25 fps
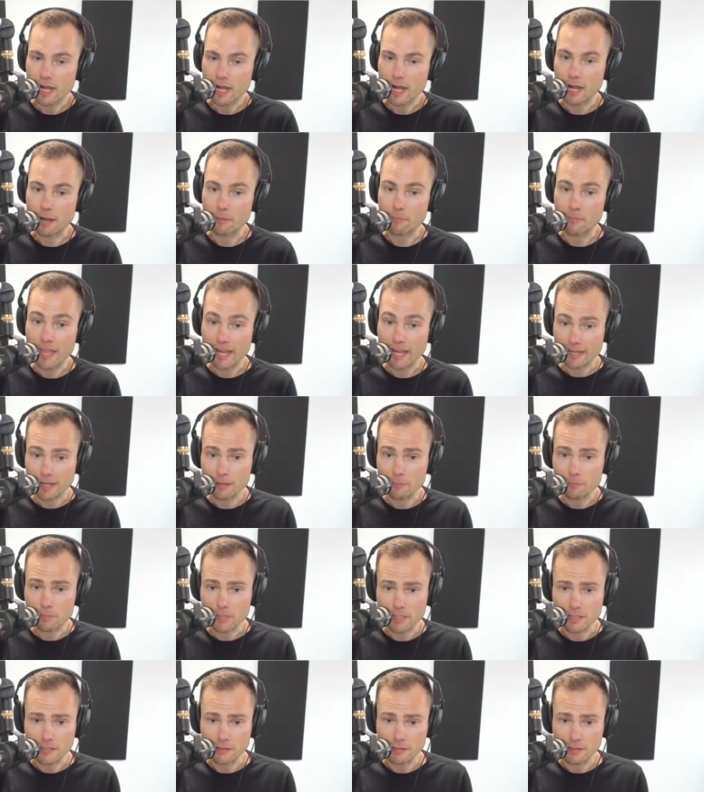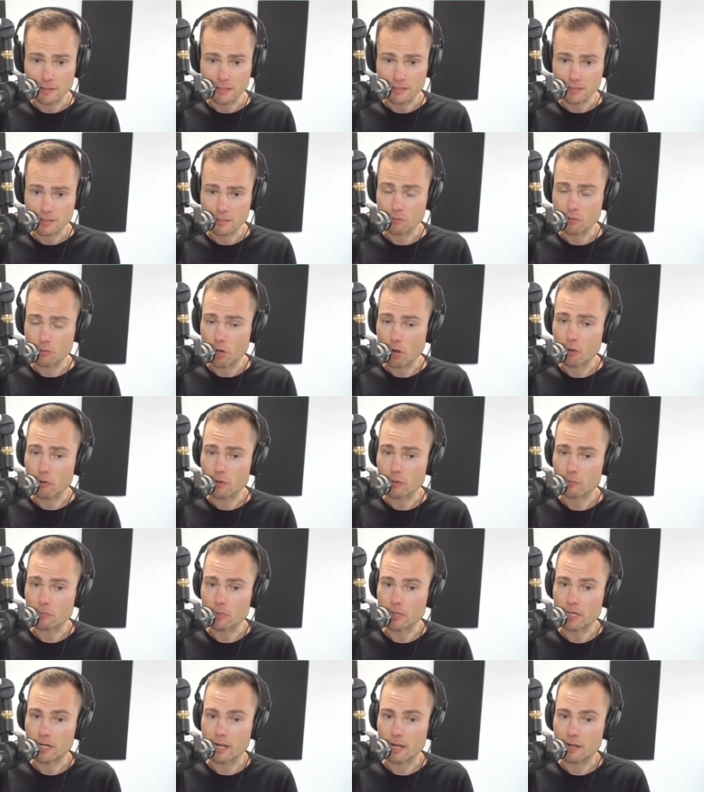Um, that company is still
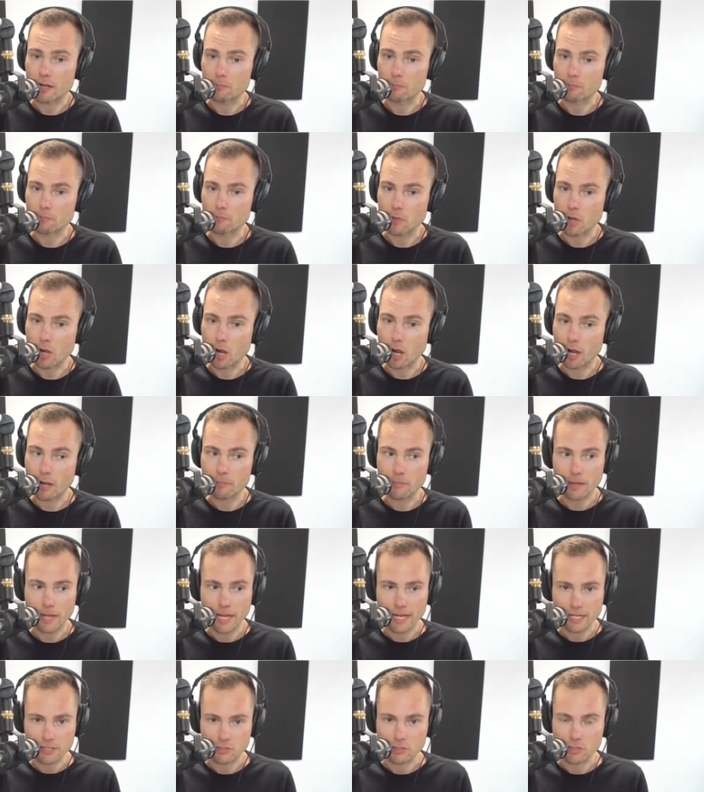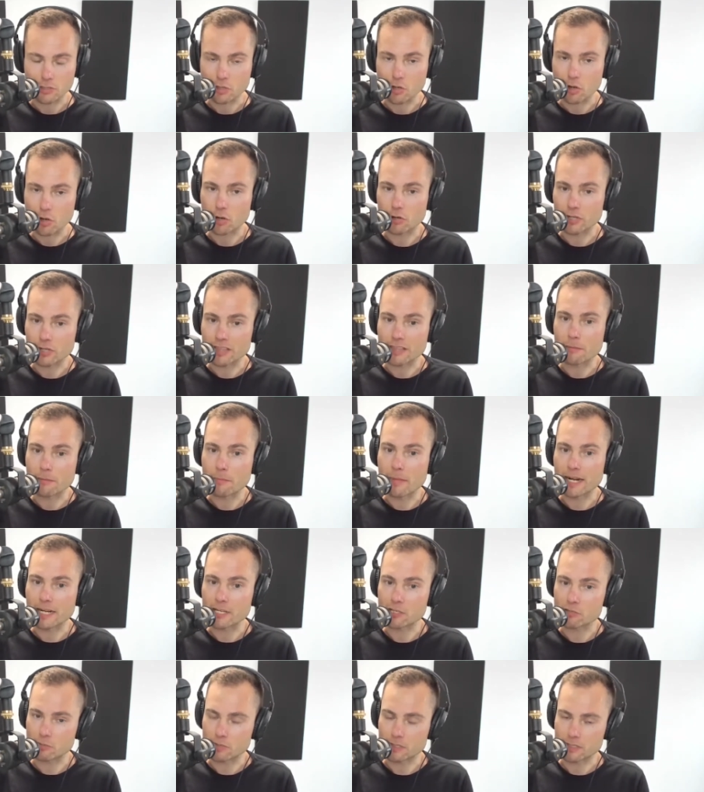going, but um, I'm actually not in the
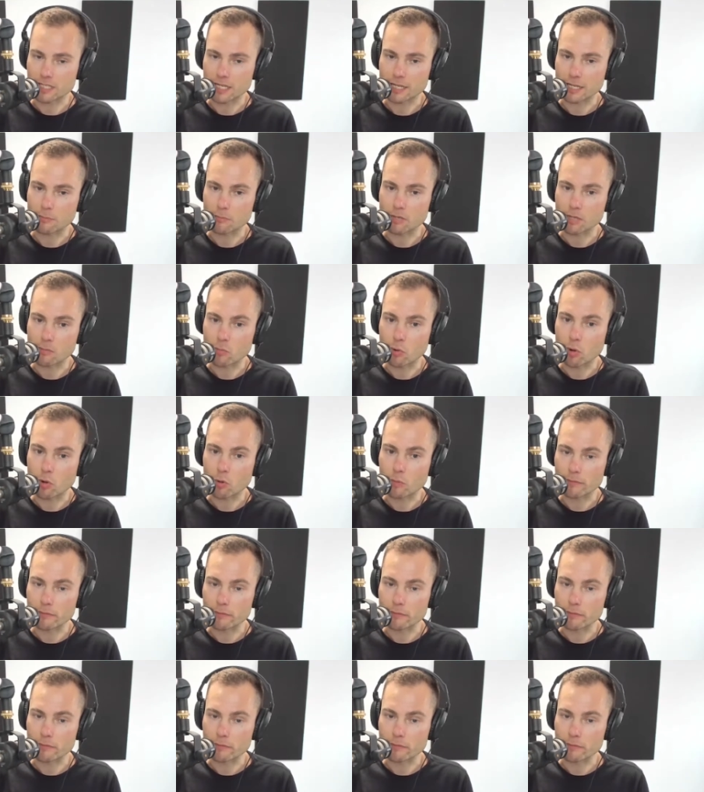management team anymore.